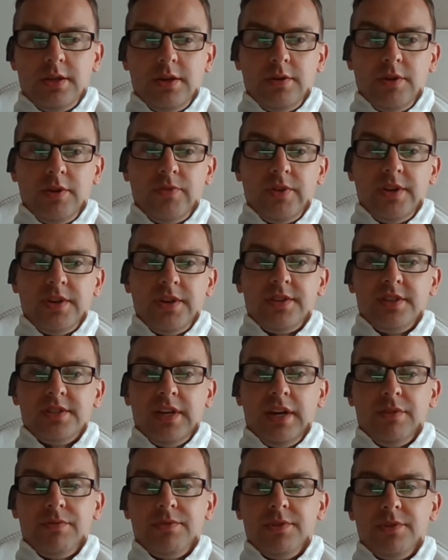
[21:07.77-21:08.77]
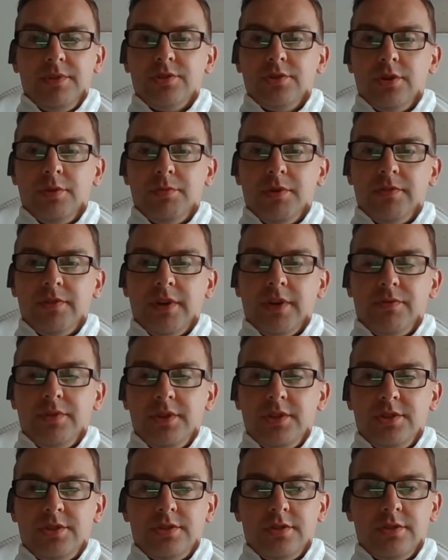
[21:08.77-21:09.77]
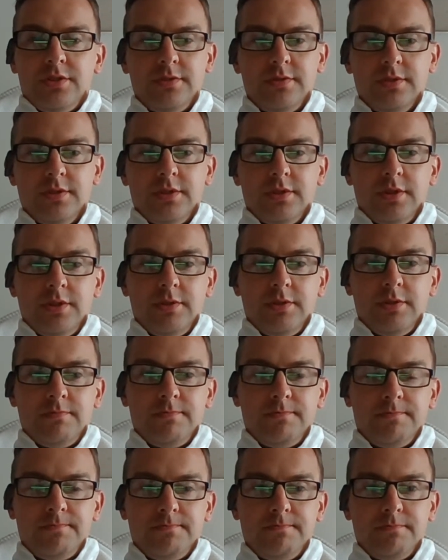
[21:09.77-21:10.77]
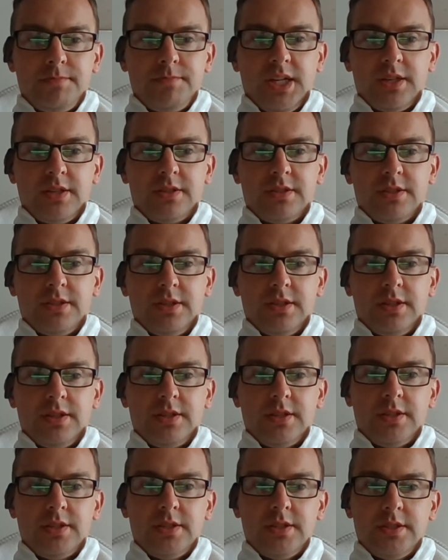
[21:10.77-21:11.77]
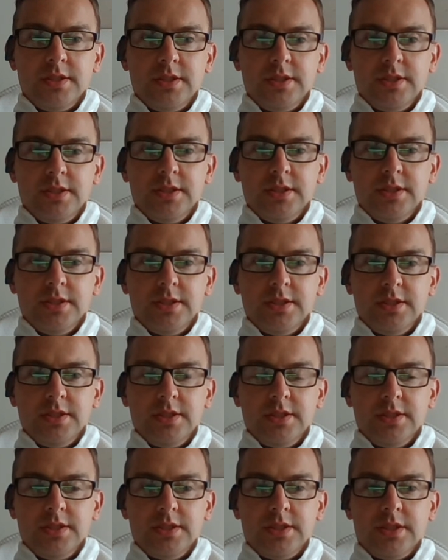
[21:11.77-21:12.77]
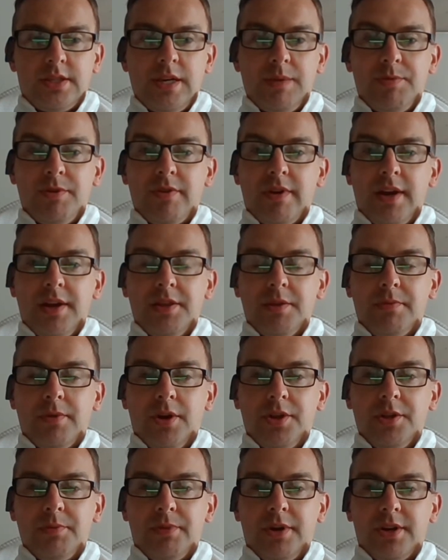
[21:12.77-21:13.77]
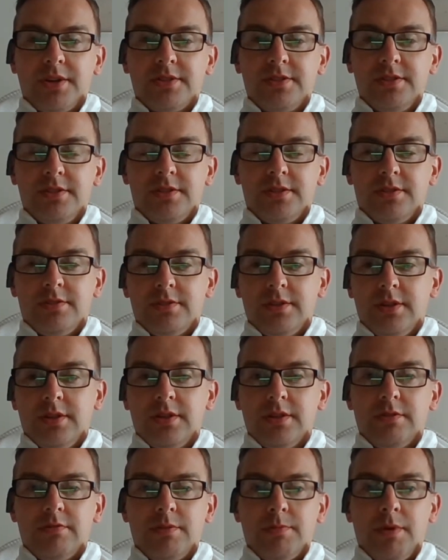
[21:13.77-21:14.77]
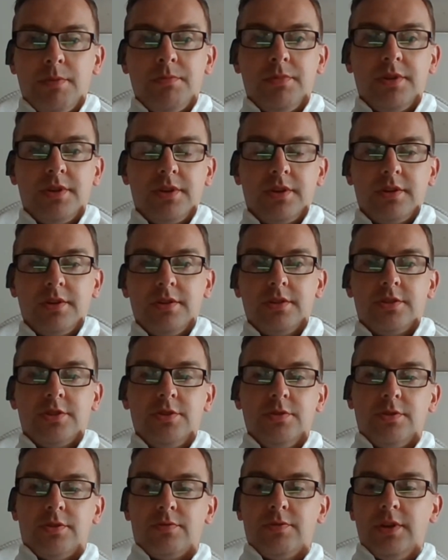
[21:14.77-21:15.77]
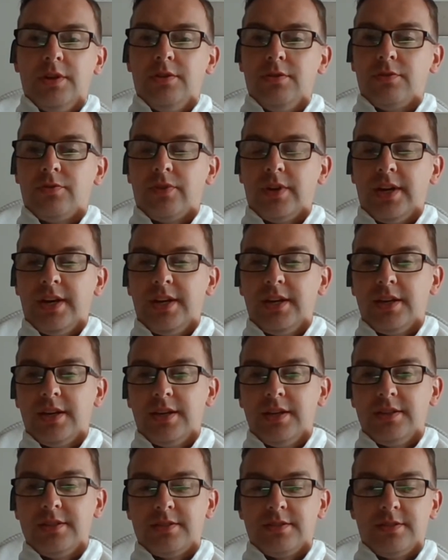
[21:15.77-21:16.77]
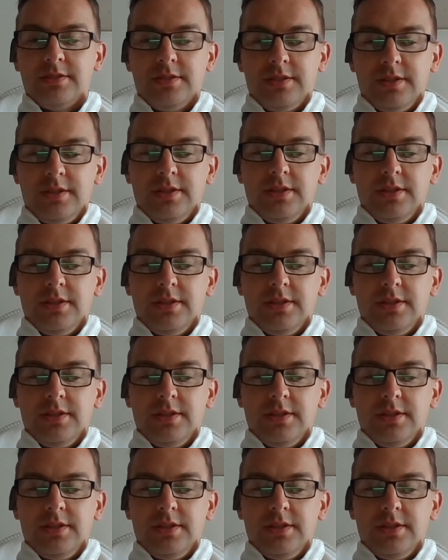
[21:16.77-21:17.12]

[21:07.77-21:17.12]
you know, if anything's average or above average. Um, but uh, keep your eye on the, on the boxes. Uh, remember that a, a two or three good flying days